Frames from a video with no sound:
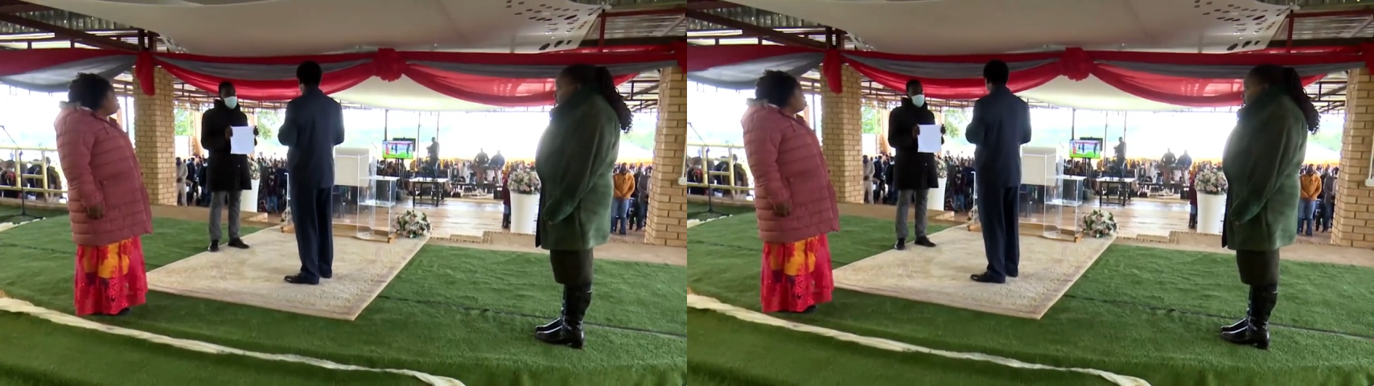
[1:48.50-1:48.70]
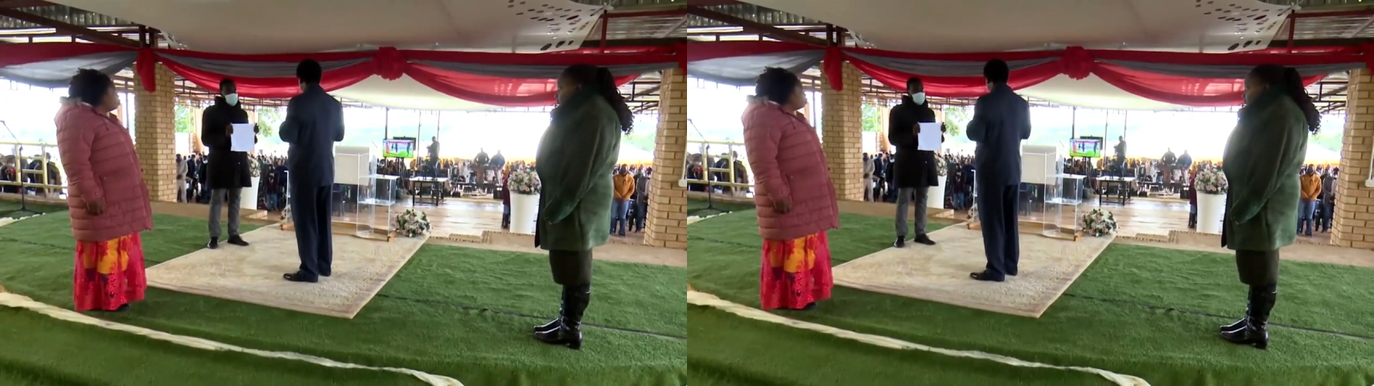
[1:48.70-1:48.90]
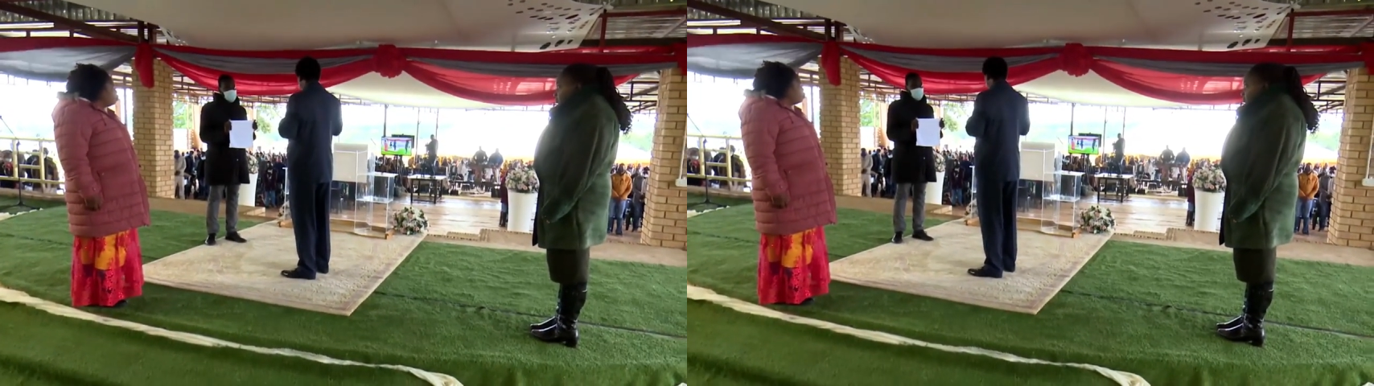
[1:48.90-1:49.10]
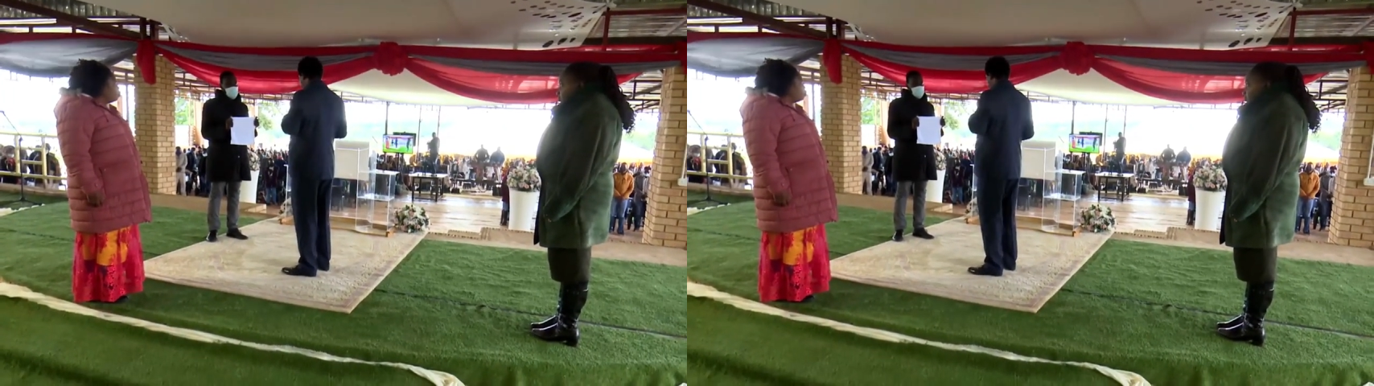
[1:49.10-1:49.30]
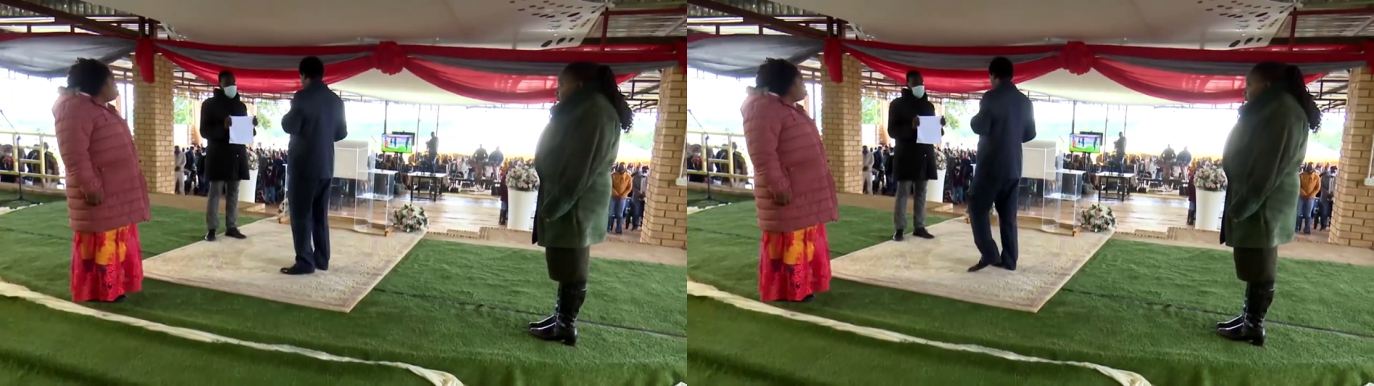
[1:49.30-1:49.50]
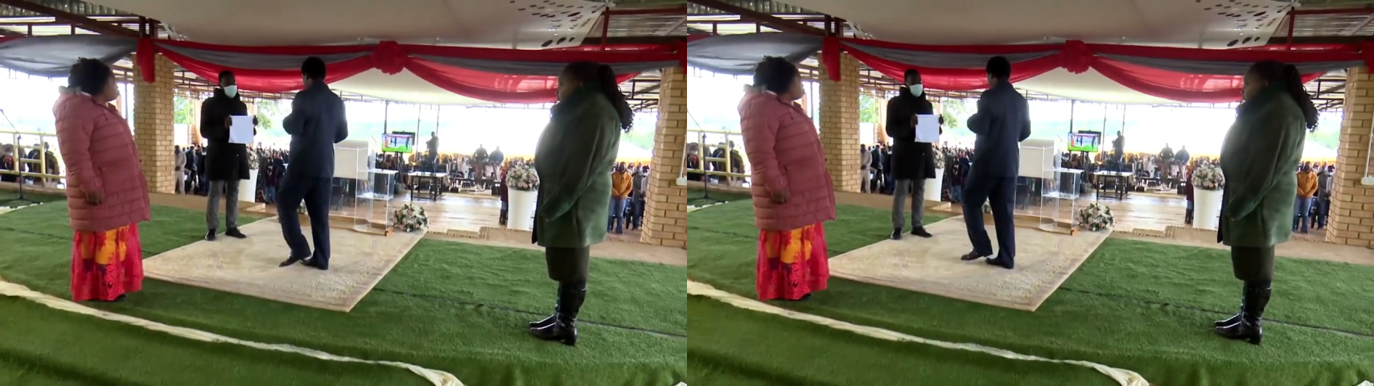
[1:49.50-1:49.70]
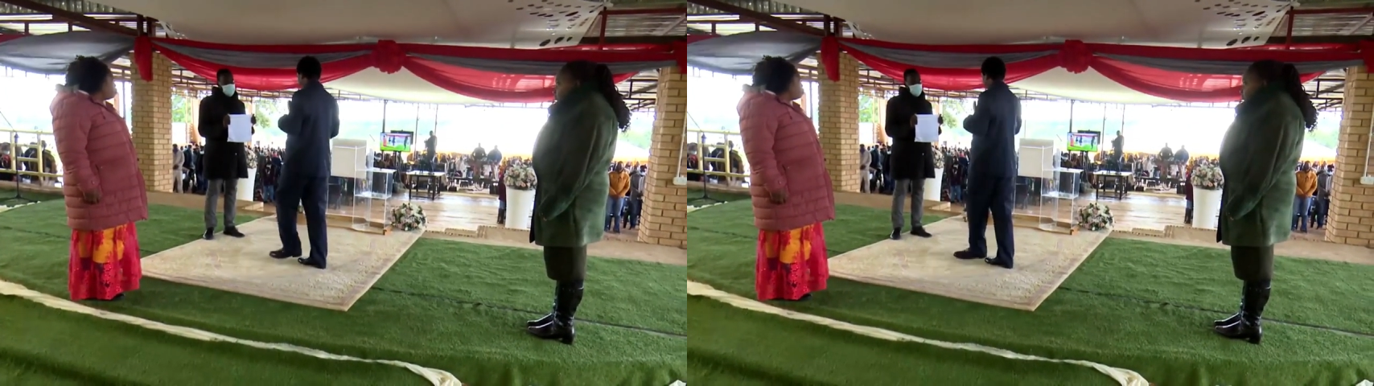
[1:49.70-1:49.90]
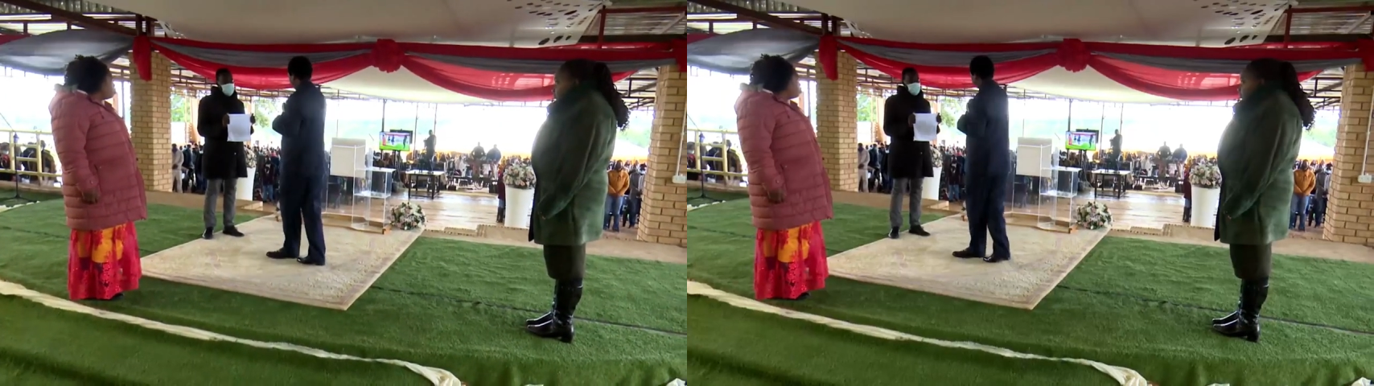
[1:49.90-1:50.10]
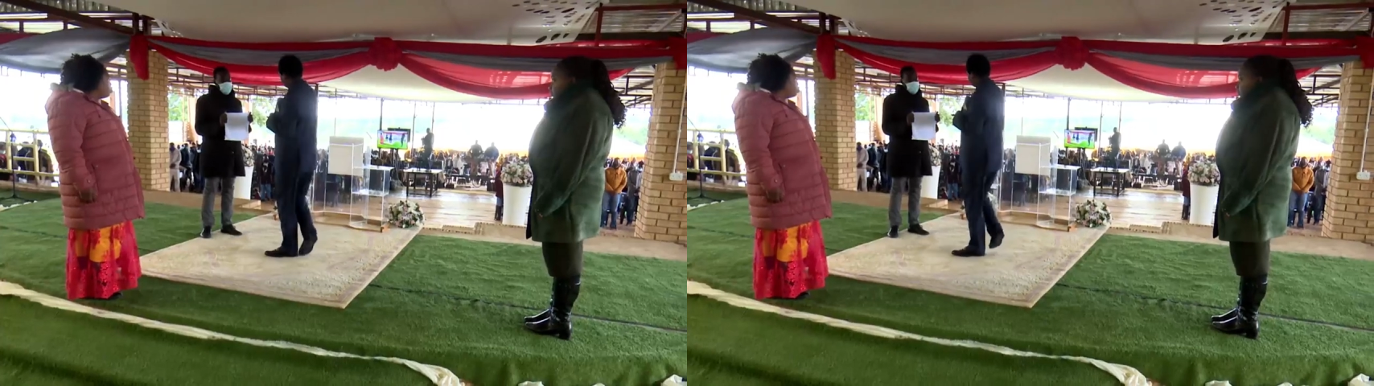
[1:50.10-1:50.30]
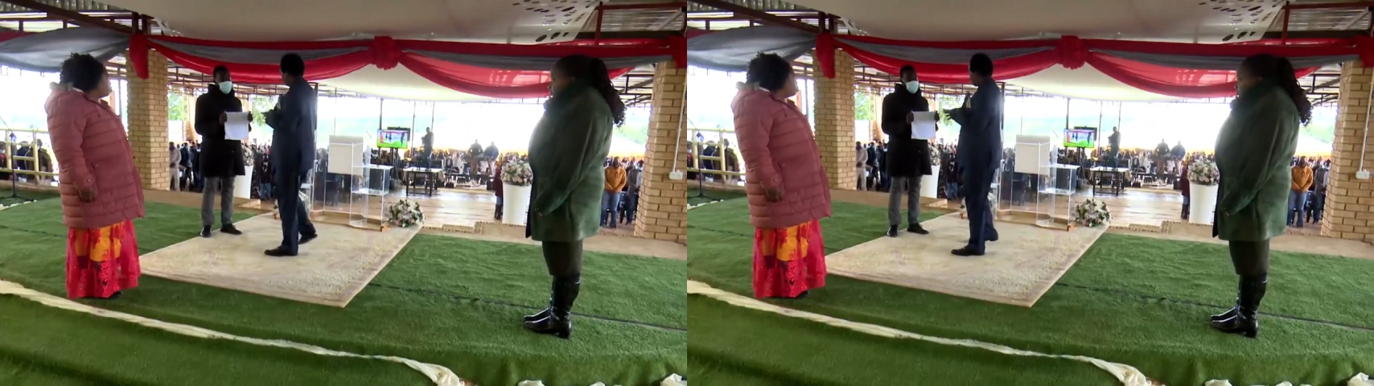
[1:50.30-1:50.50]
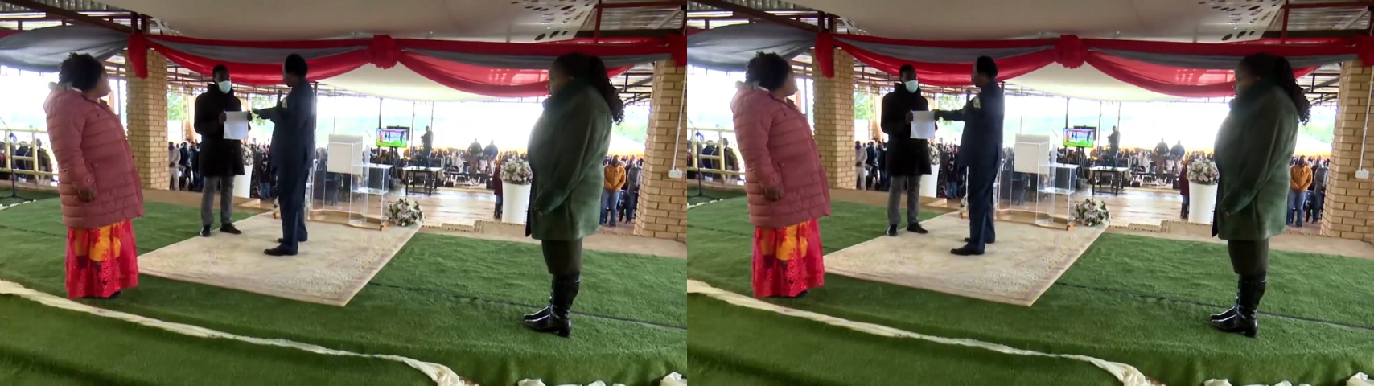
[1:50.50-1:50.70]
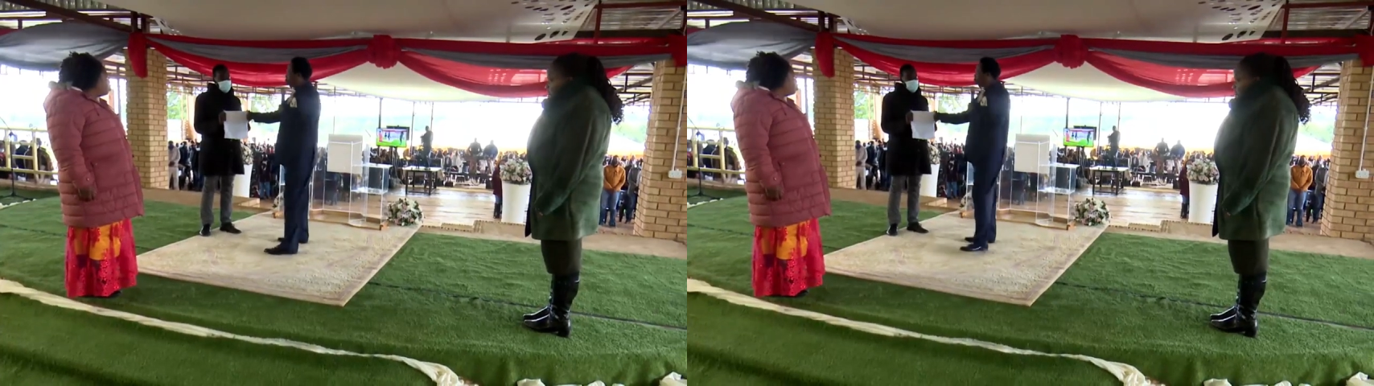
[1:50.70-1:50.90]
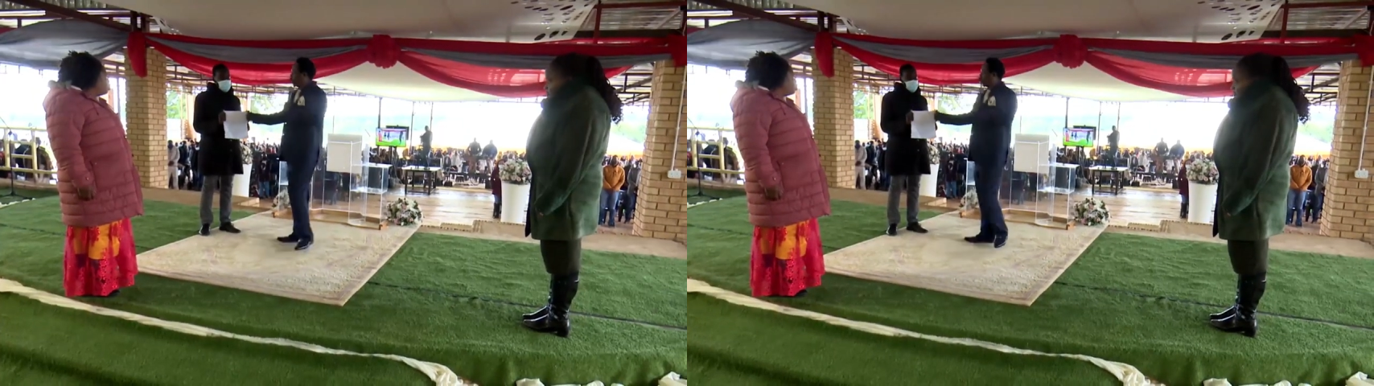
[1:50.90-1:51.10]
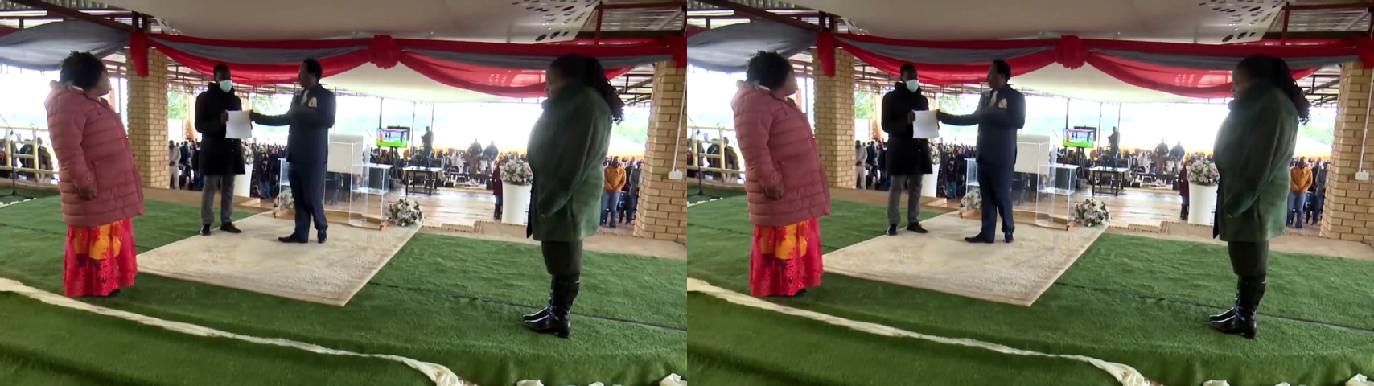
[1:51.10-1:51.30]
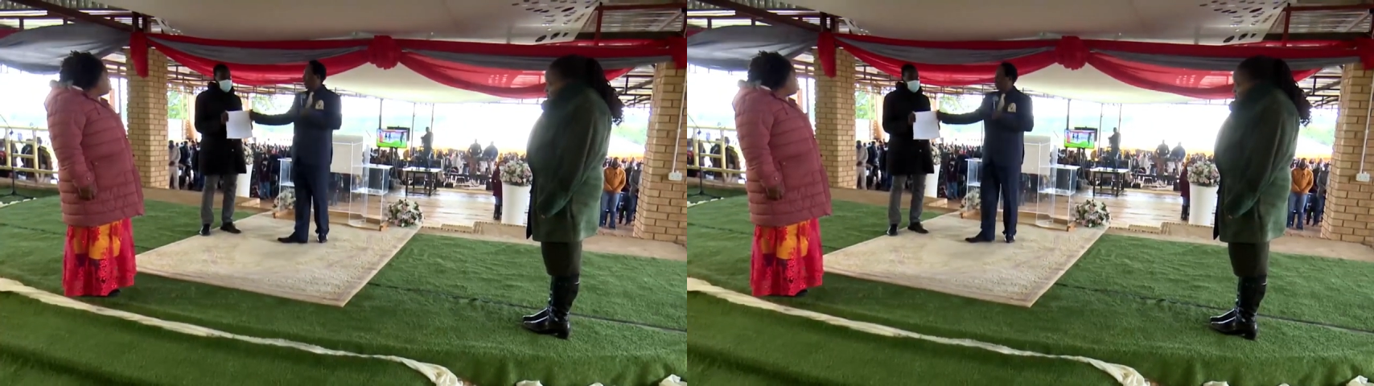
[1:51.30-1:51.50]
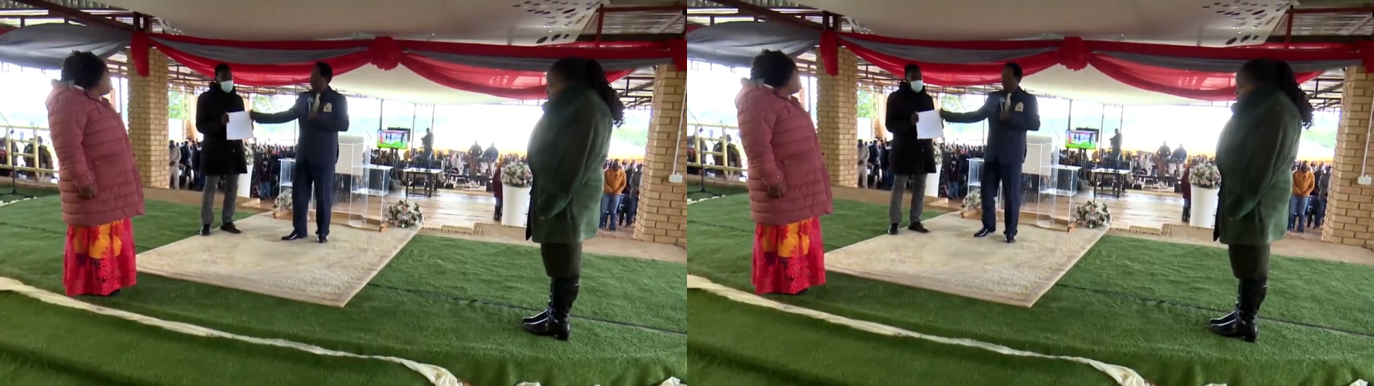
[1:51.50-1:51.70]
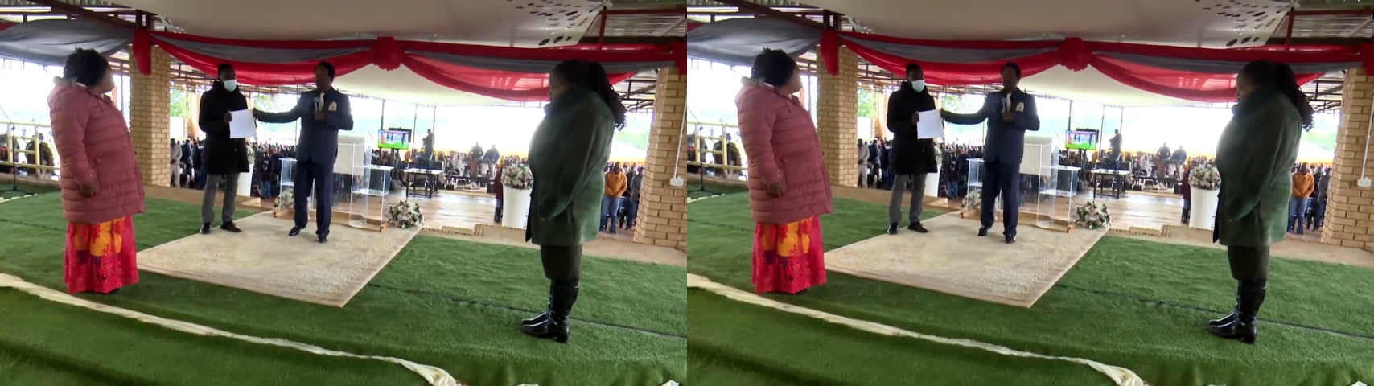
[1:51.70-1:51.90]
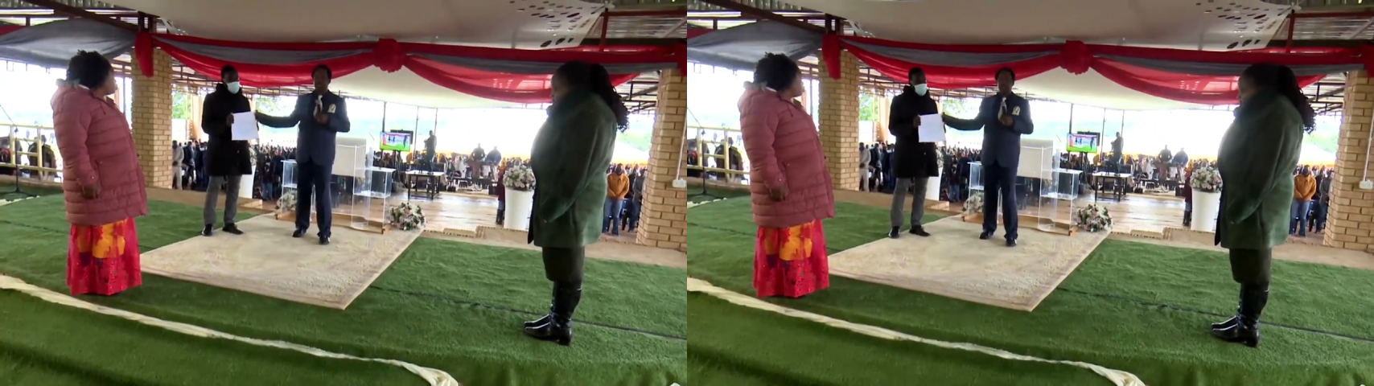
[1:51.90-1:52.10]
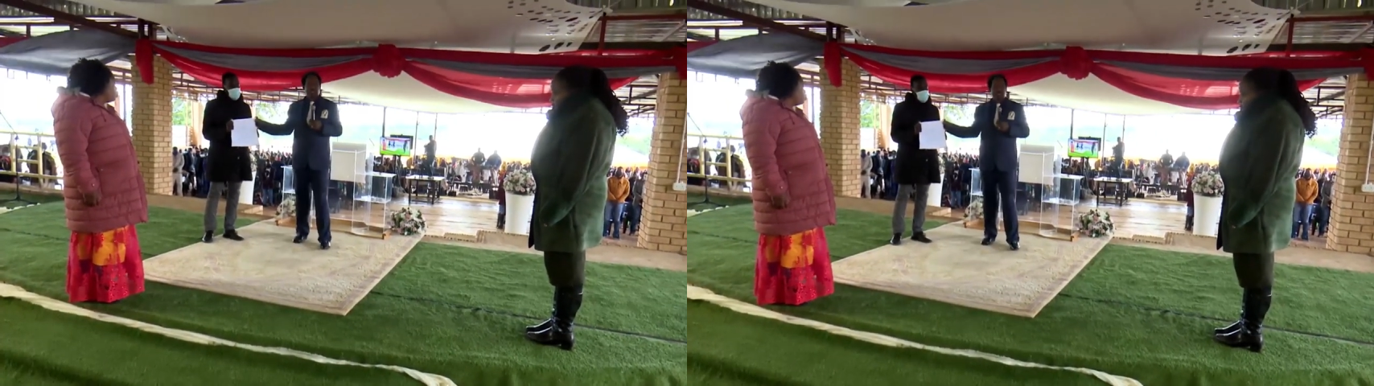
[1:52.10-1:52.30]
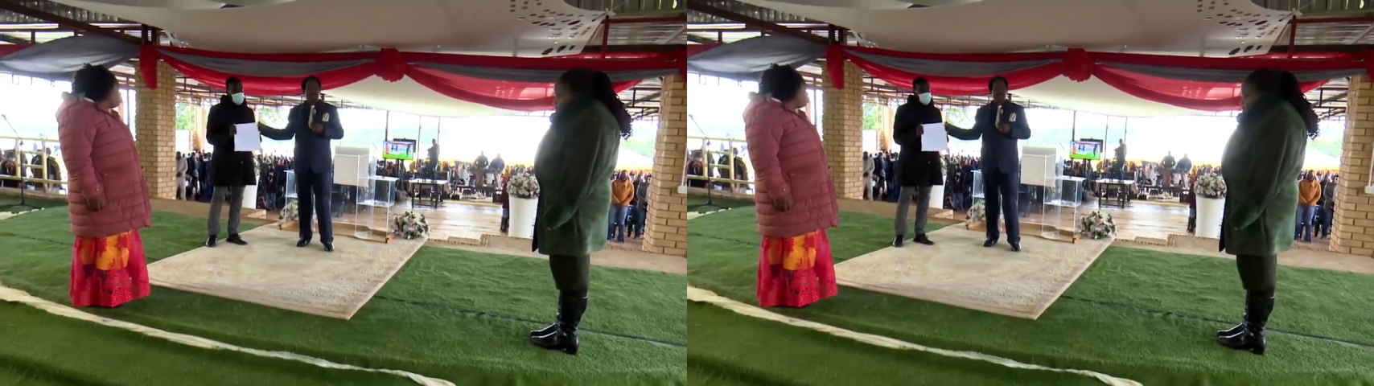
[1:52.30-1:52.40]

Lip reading: Nobody's mouth can be seen.